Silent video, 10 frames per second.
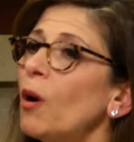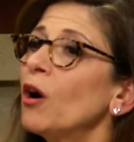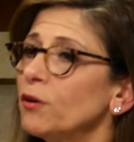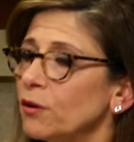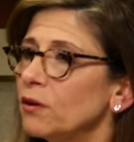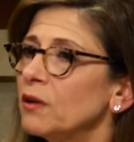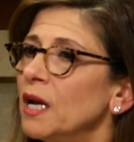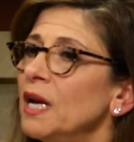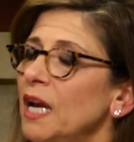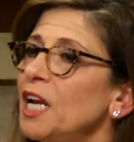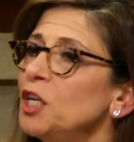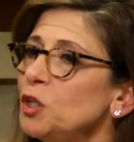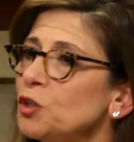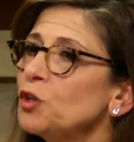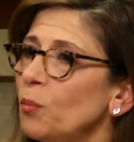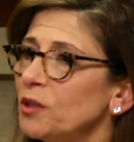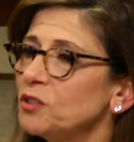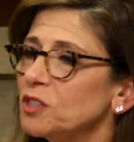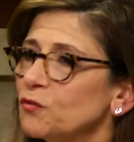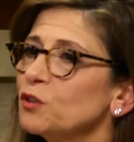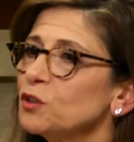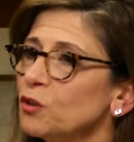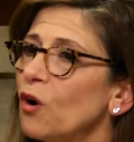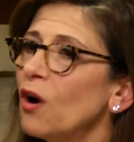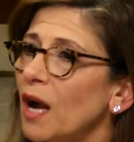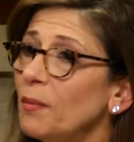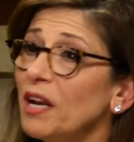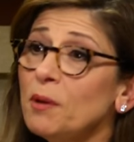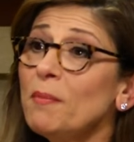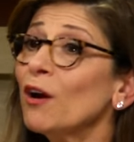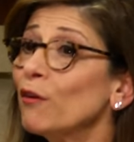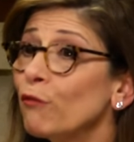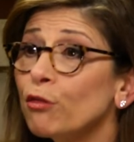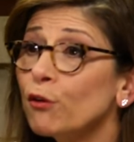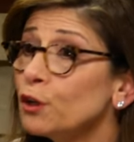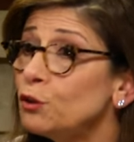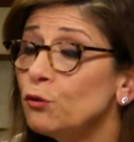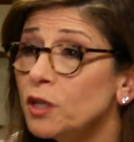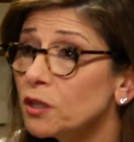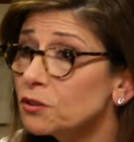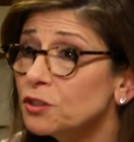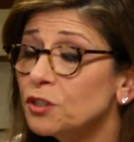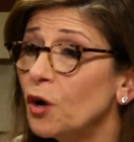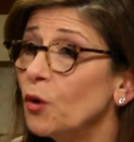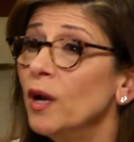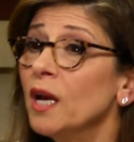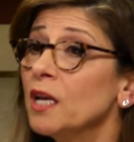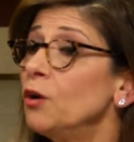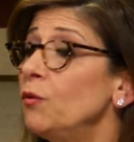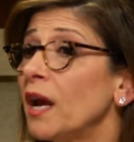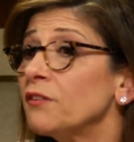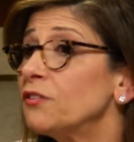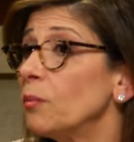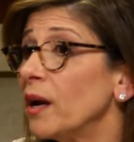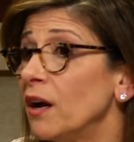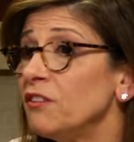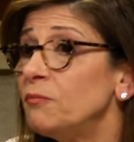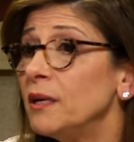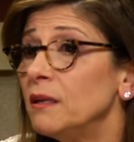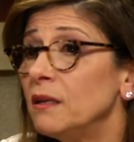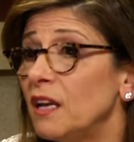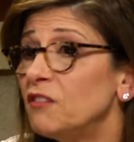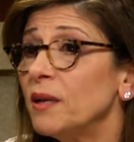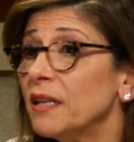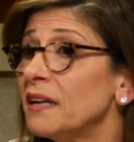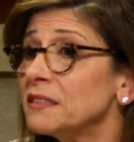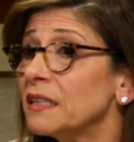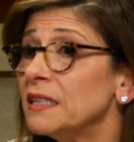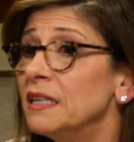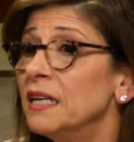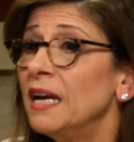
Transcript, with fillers: partner in show business for as long. I mean, I've been married for 32 years, so hmm. you know, next to my husband, it's been Leslie,